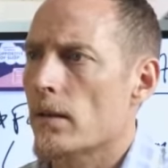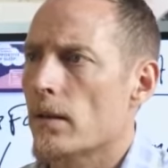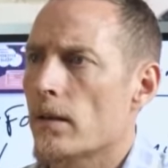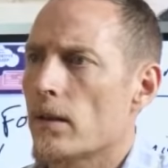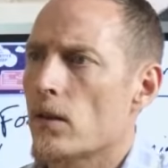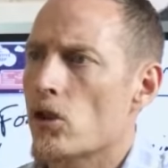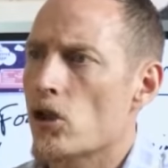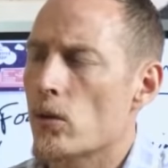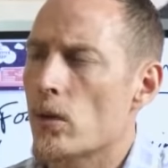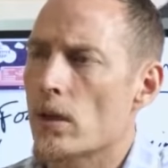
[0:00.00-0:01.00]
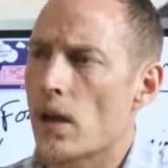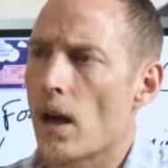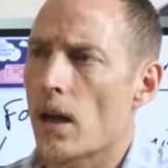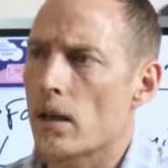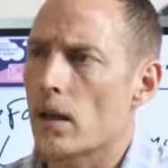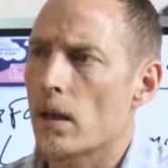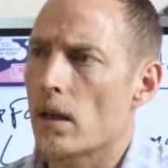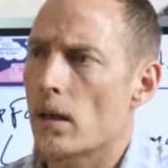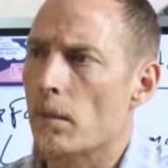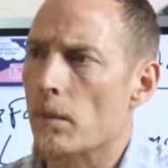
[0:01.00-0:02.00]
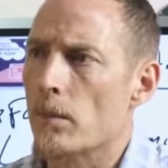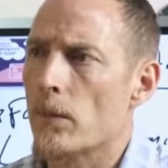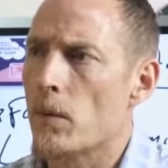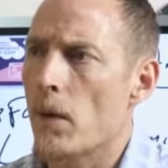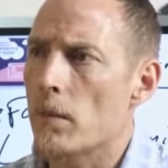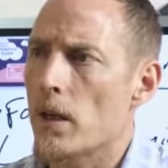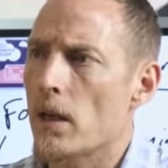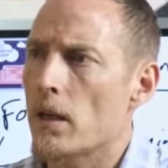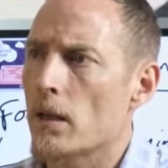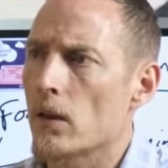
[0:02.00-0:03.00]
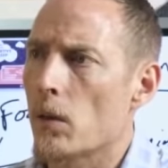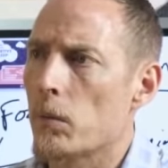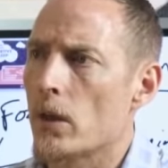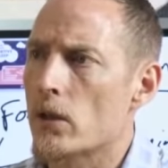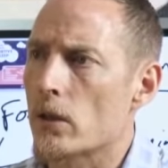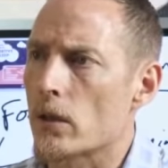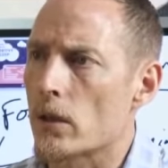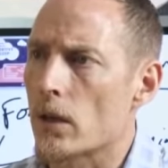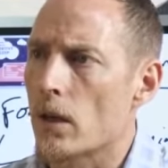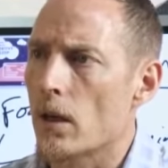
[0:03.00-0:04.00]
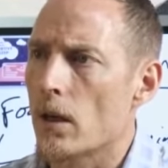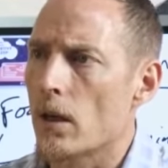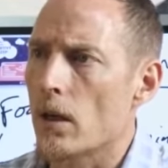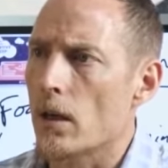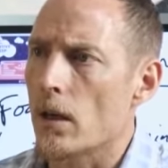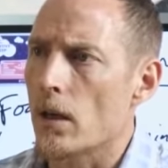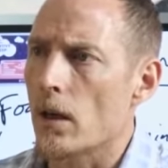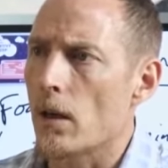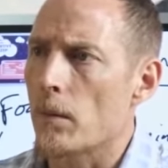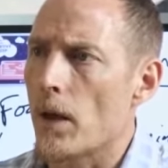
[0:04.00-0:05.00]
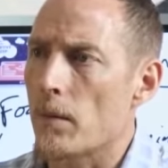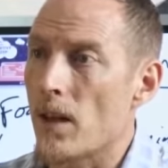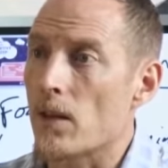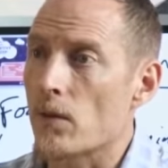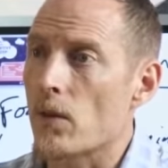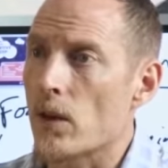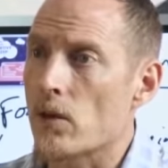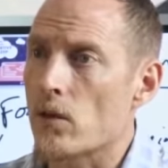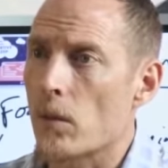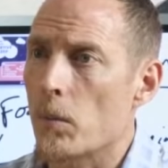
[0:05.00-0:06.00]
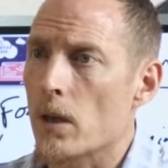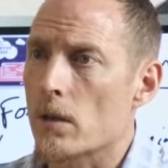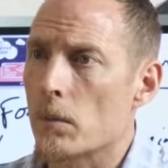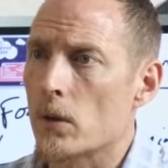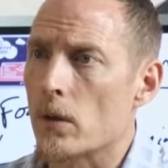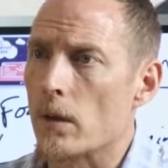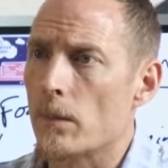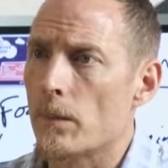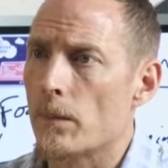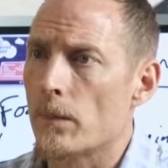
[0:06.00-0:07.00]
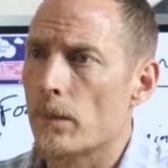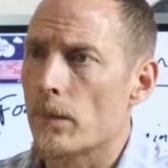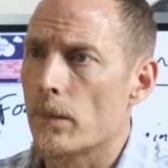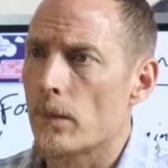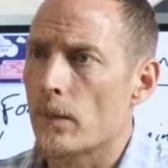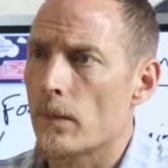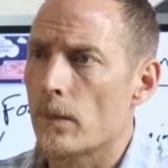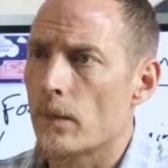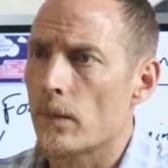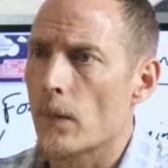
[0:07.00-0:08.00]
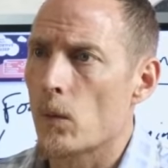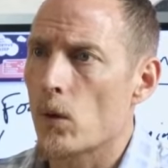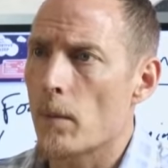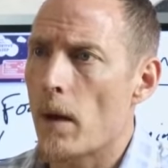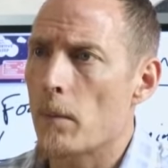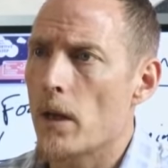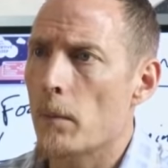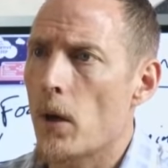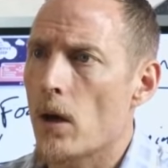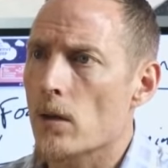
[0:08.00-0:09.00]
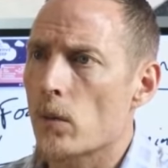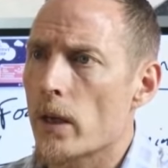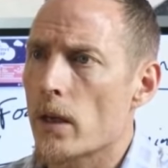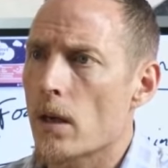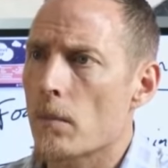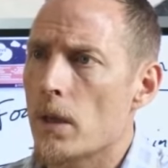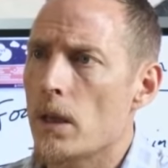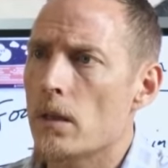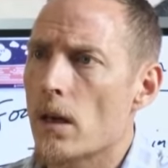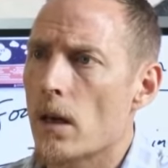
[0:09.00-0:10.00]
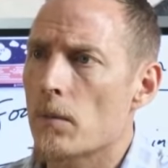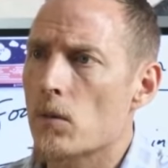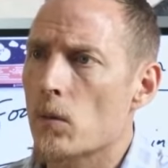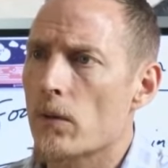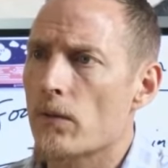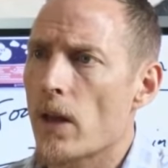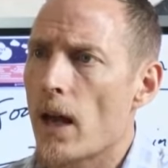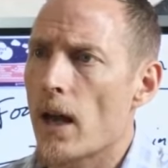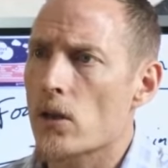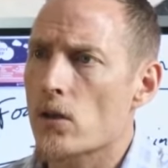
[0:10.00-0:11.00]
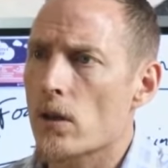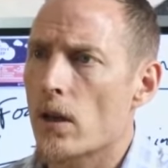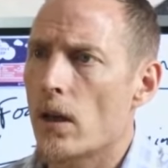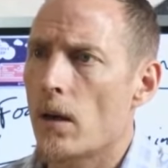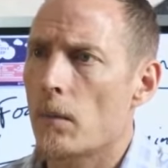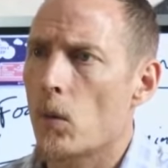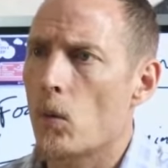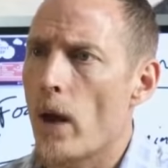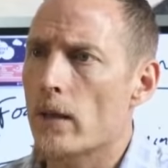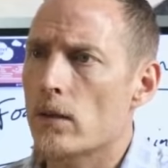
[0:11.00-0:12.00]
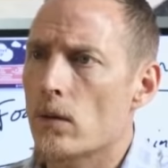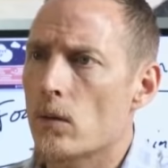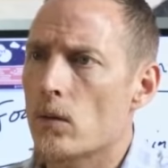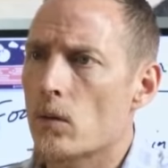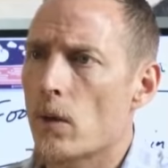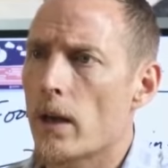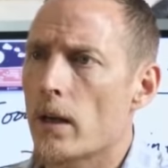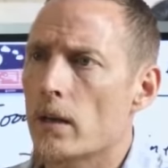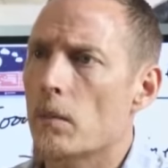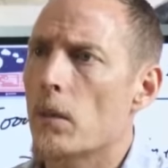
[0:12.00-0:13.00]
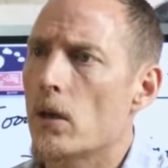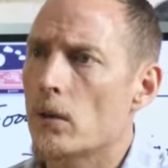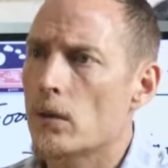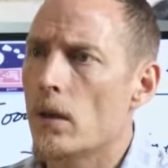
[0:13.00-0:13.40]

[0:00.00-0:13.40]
to shoot at that. Um, you might be hitting a low blood sugar. Um, that, that's a very strong possibility. What about menopause? Waking up many times with flash, um, wet to sweating the bone